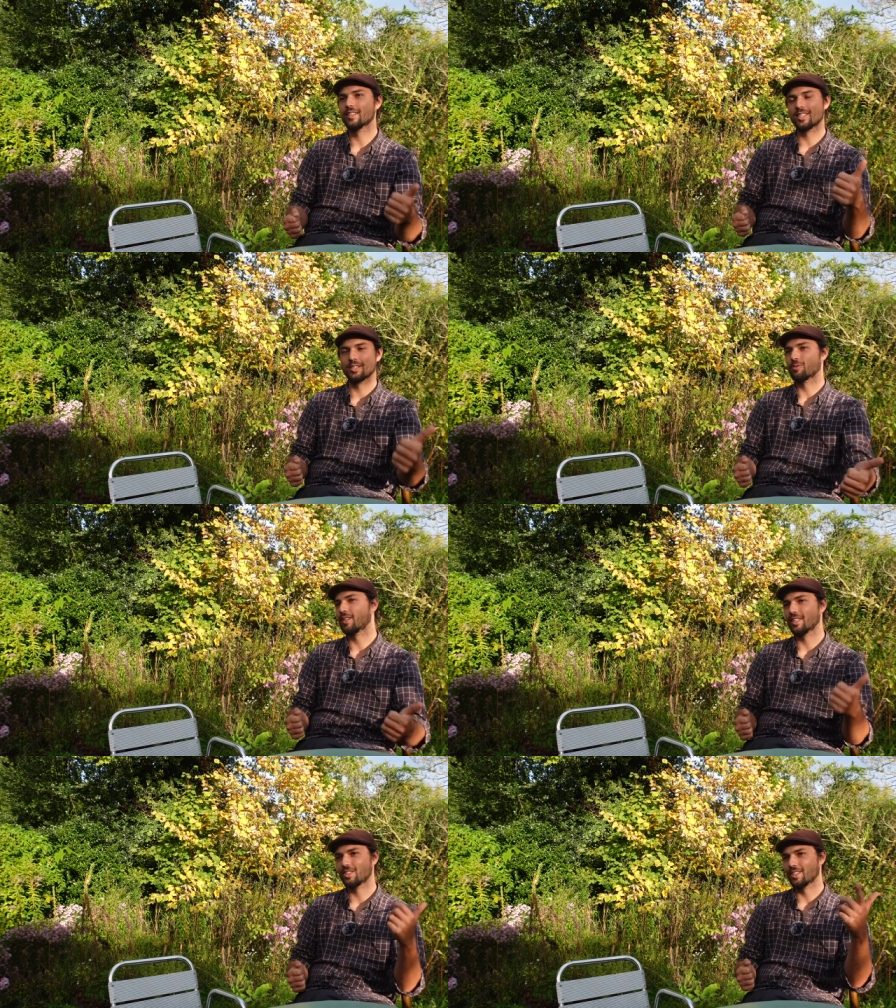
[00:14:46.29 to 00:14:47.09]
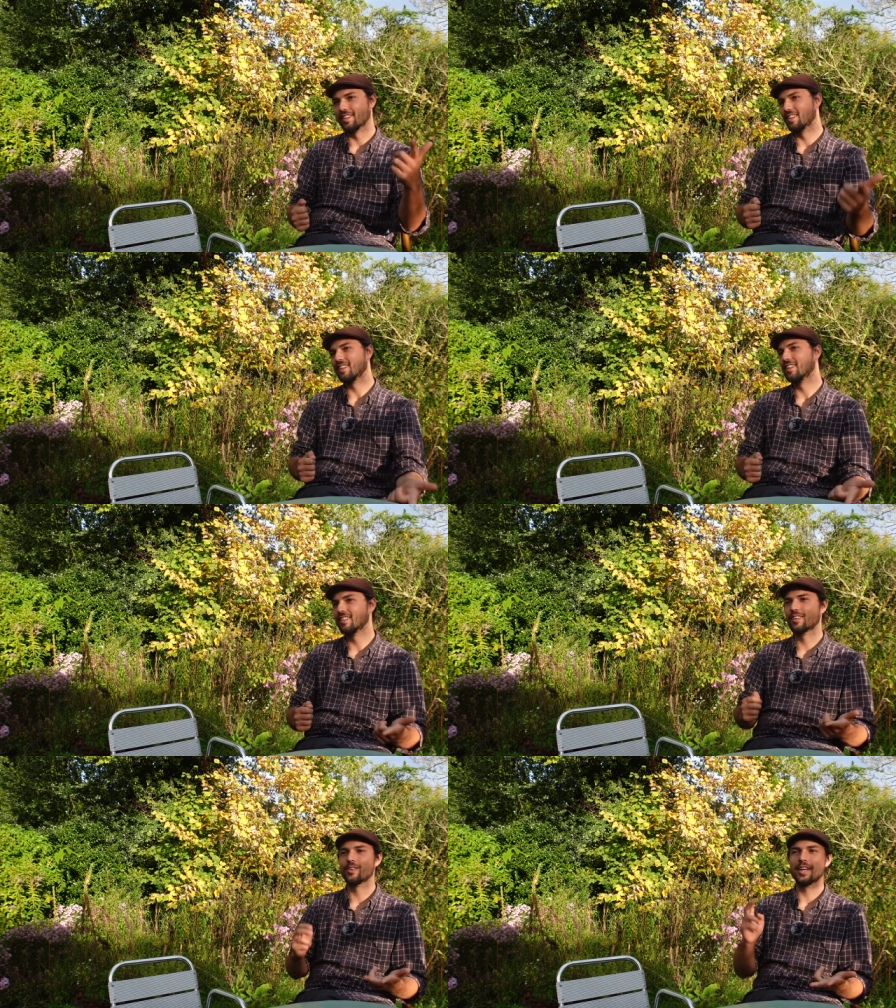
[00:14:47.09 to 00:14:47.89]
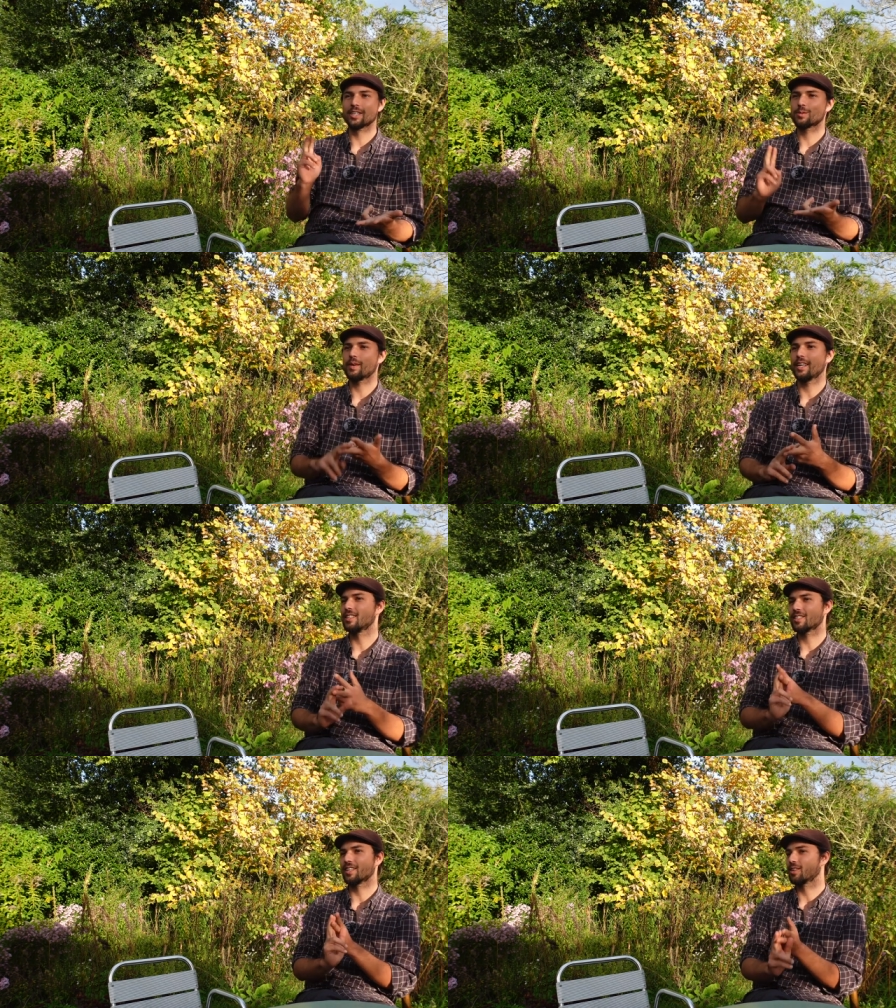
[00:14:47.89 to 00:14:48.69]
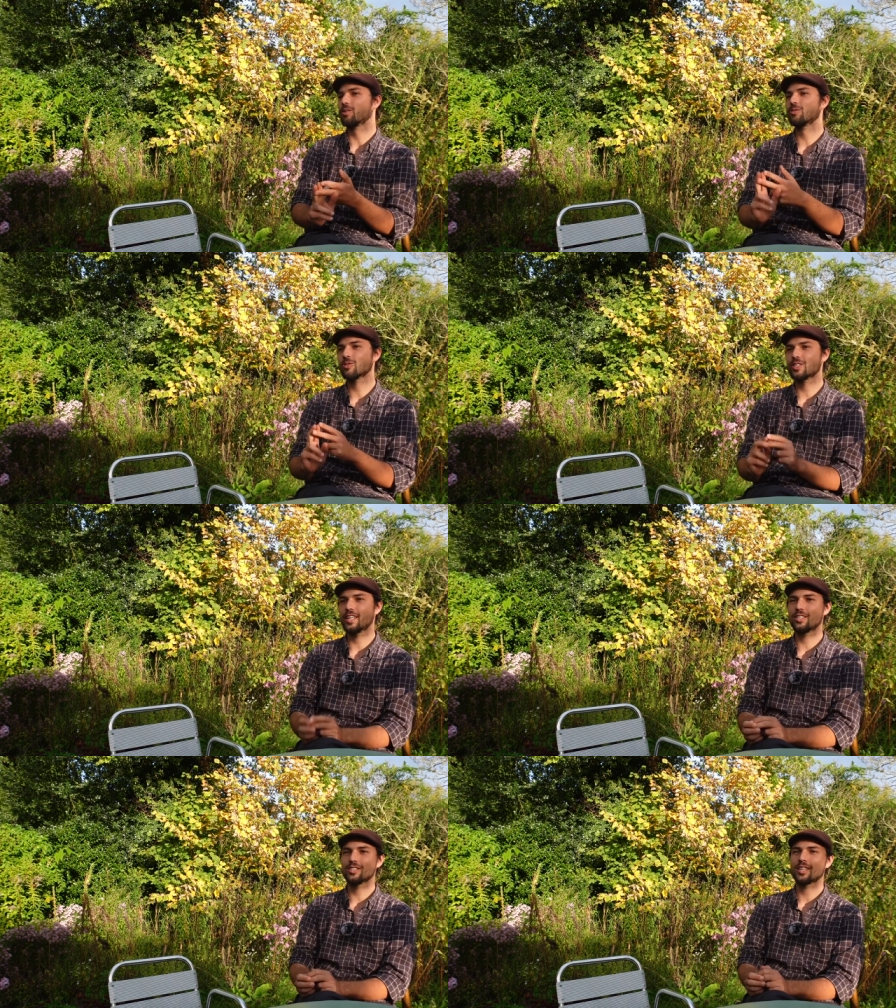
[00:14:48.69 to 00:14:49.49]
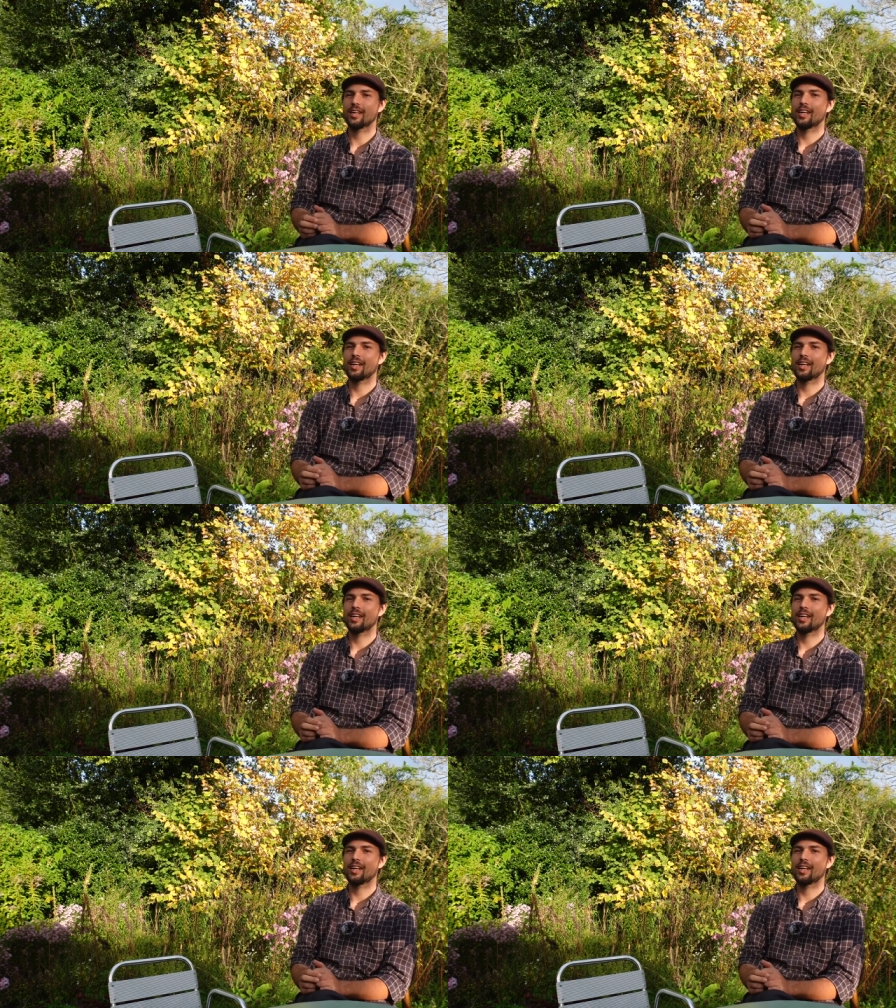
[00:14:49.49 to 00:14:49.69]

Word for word: Central Kitchen, the Creator Space and the cultural stages,